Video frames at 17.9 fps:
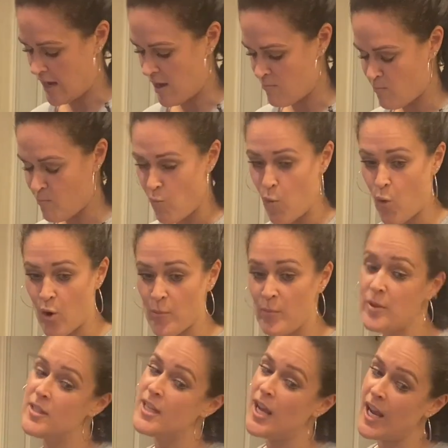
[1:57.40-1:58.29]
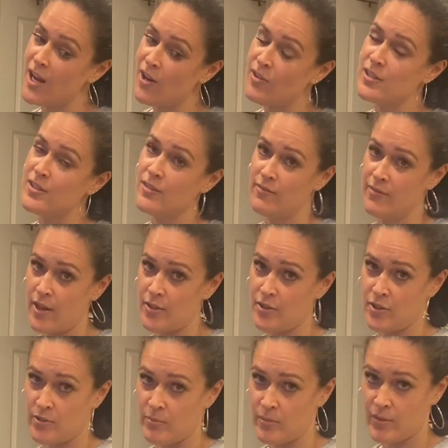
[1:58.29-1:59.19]
more potatoes than
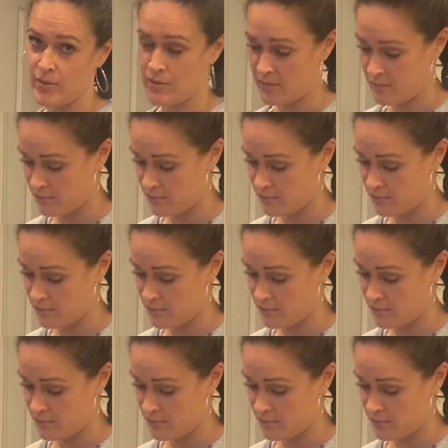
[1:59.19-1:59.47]
vegetables.